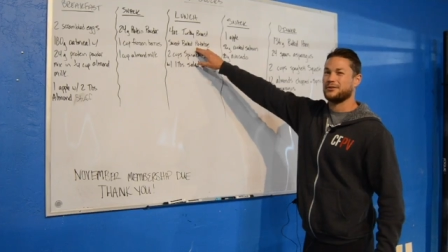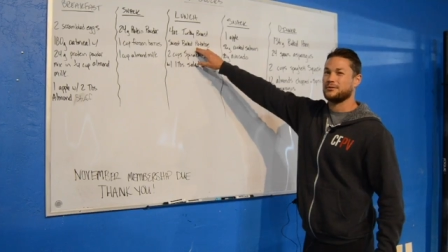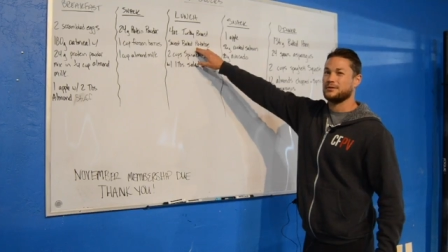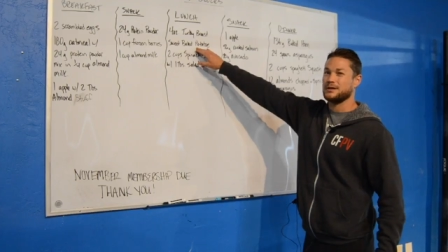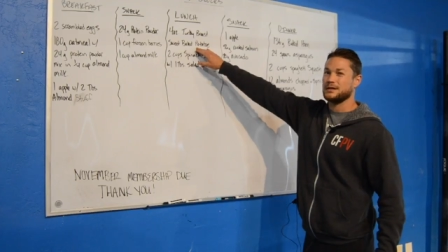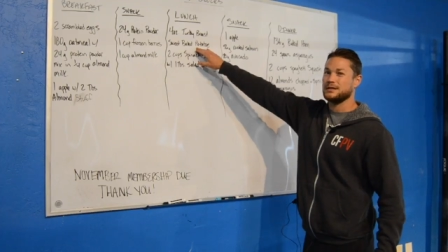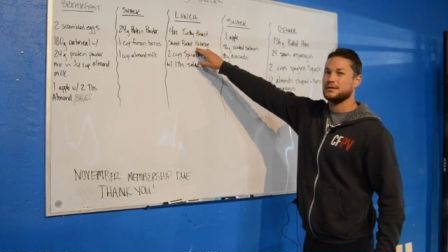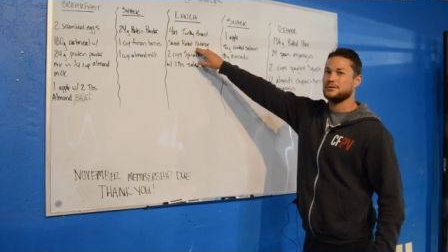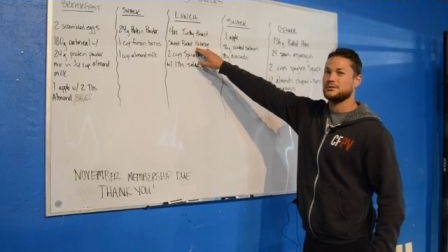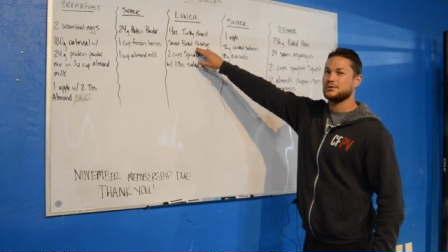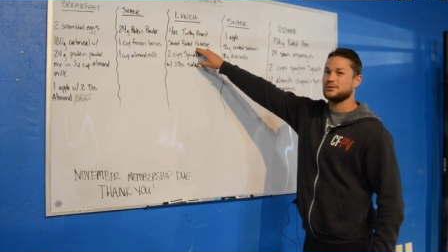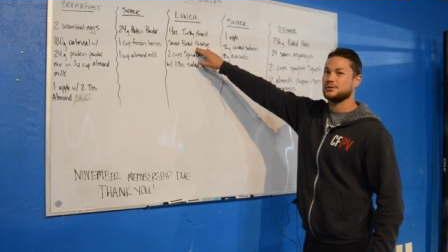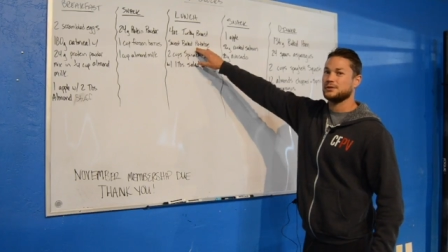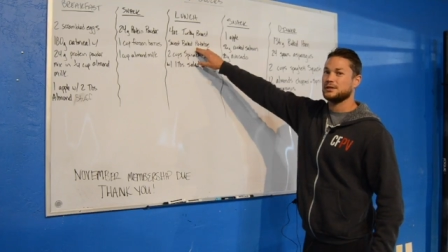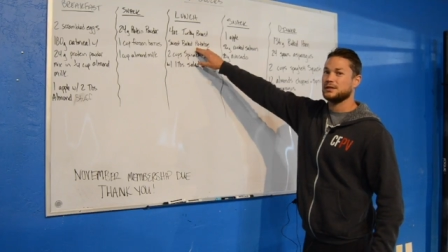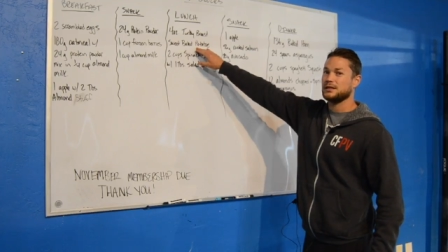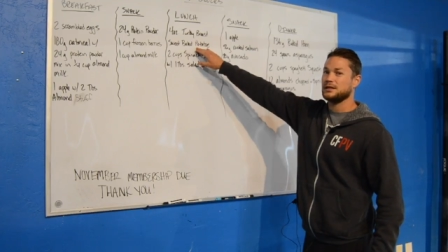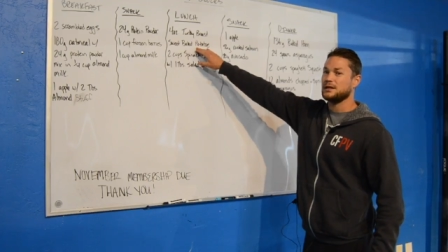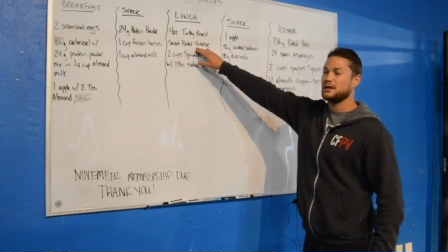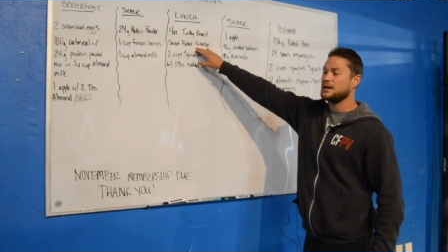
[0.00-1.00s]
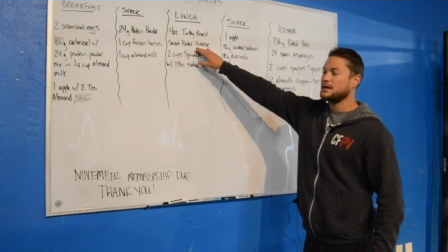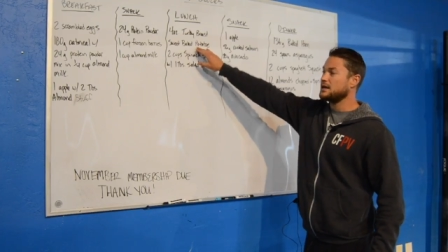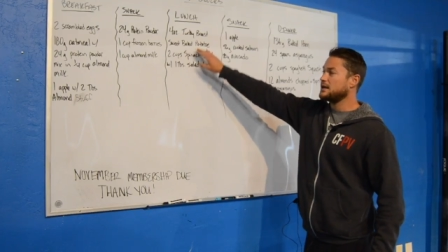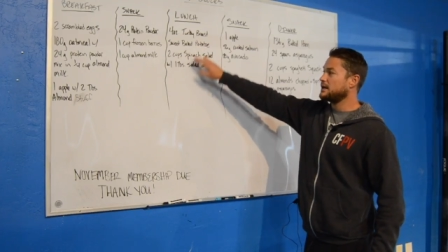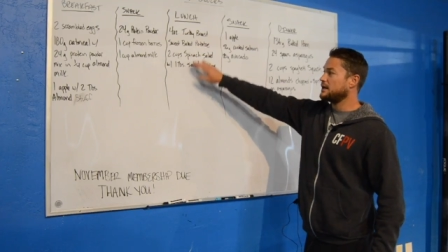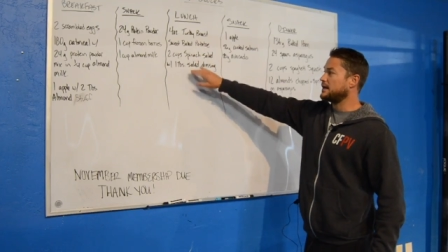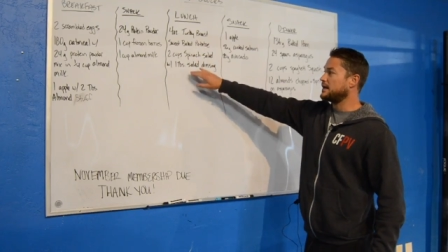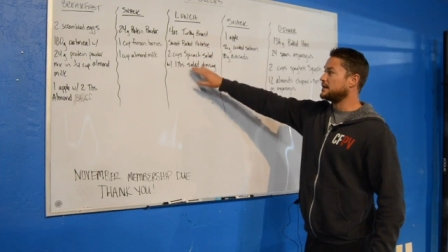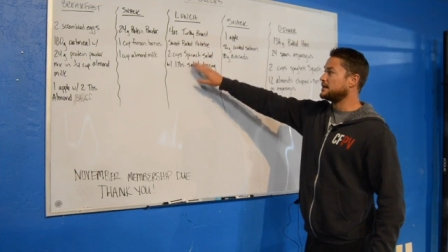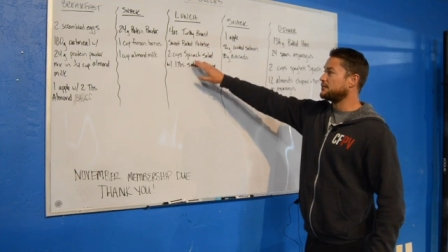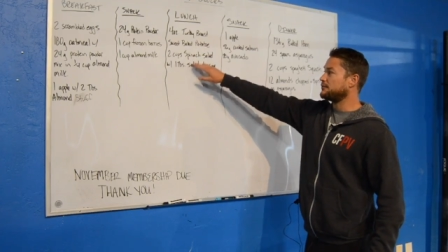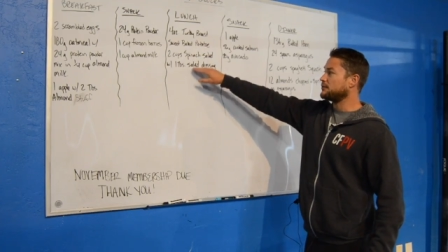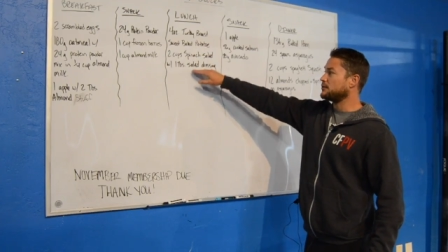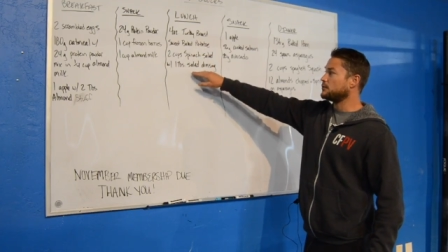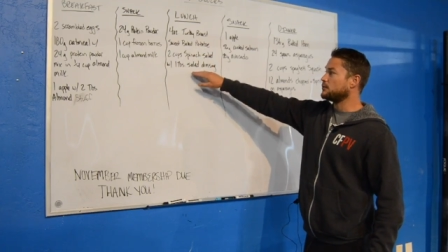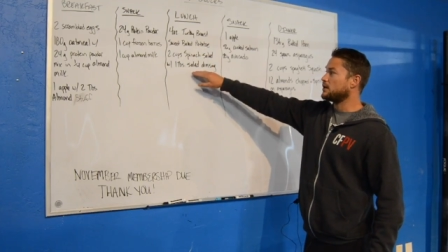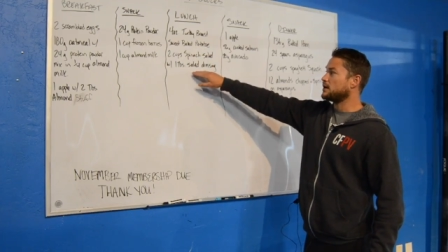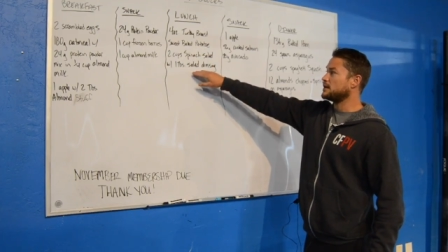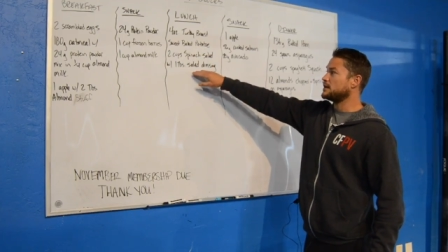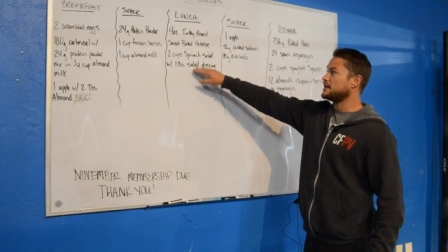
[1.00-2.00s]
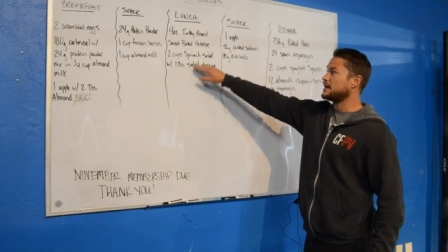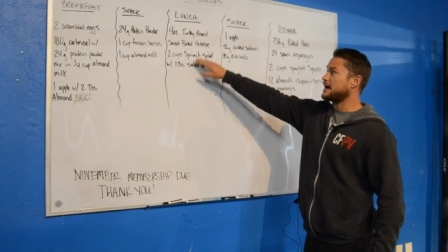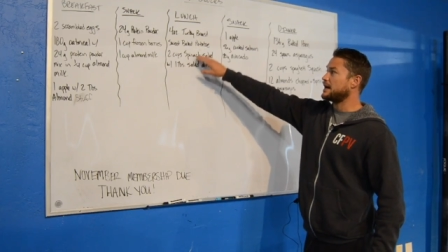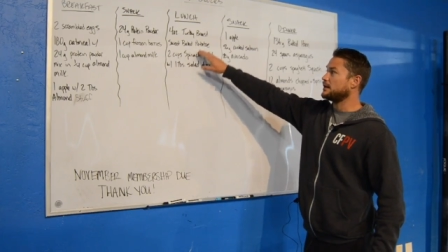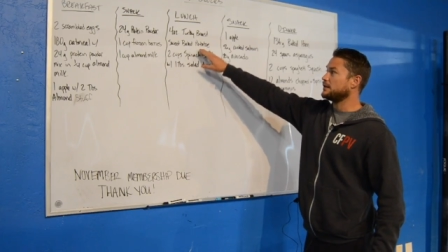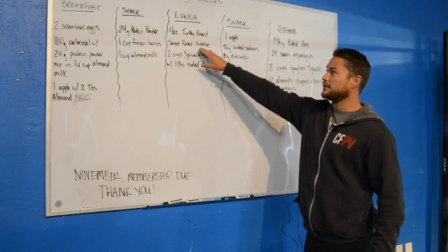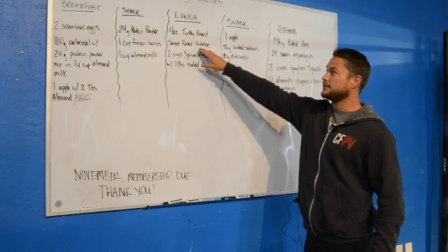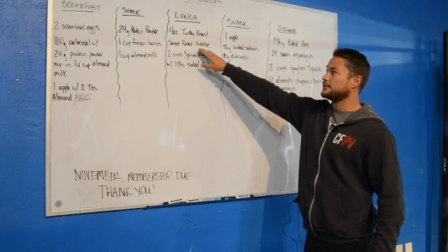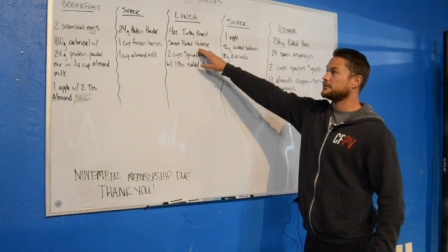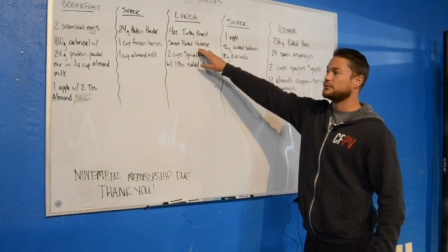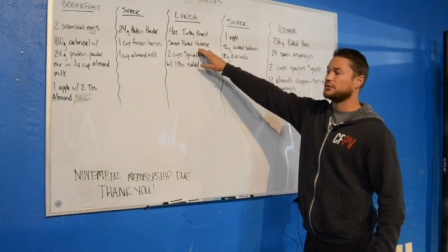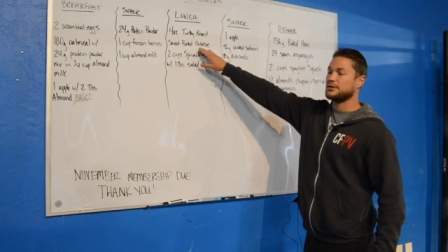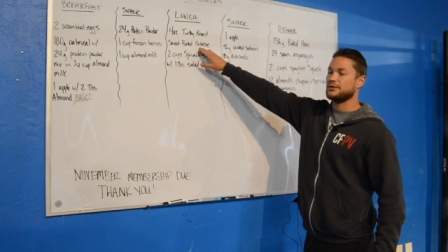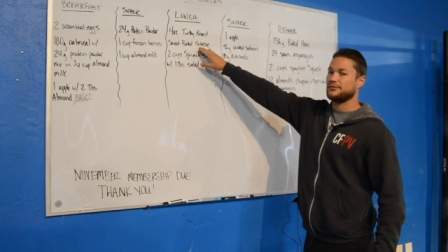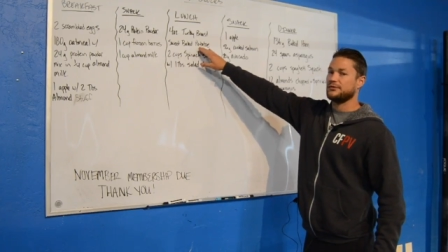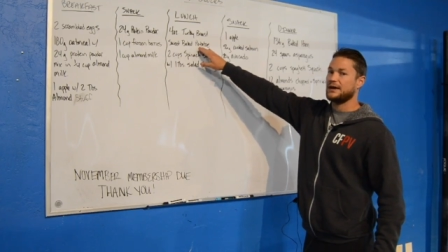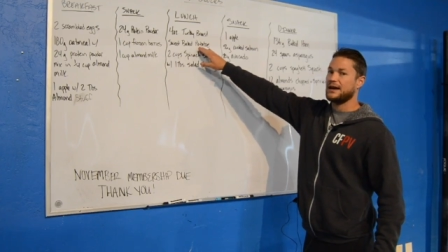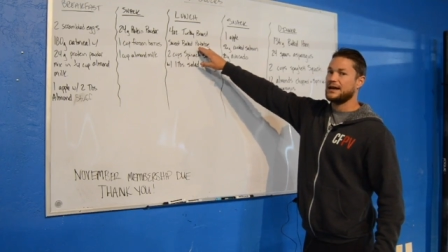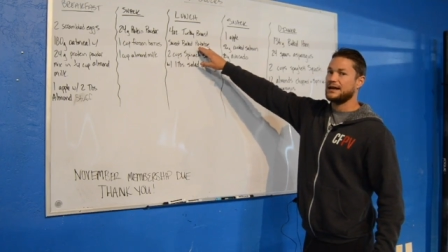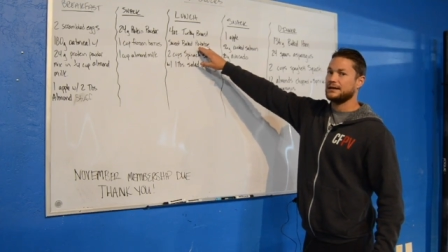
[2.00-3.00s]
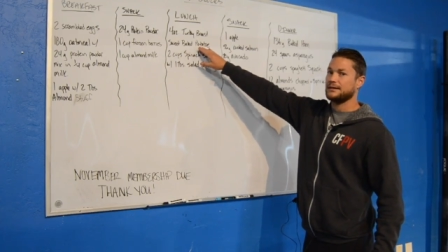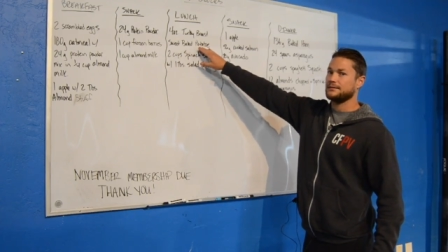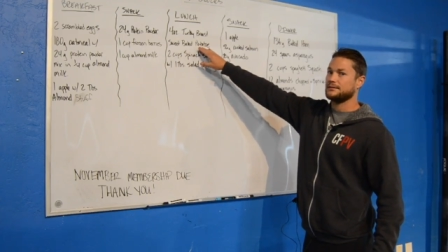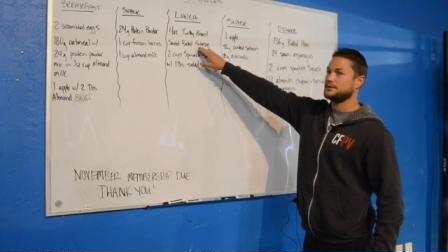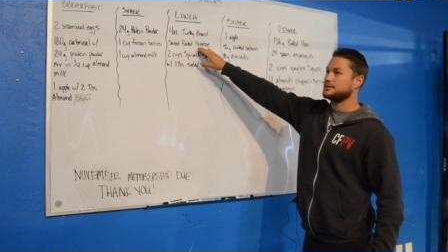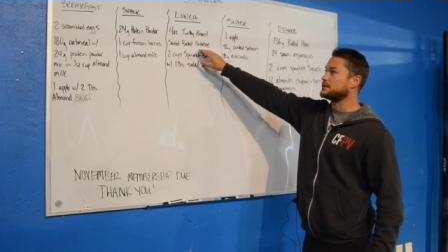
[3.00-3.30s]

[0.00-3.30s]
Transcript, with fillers: three usually. And if you wanted to add a little more fat,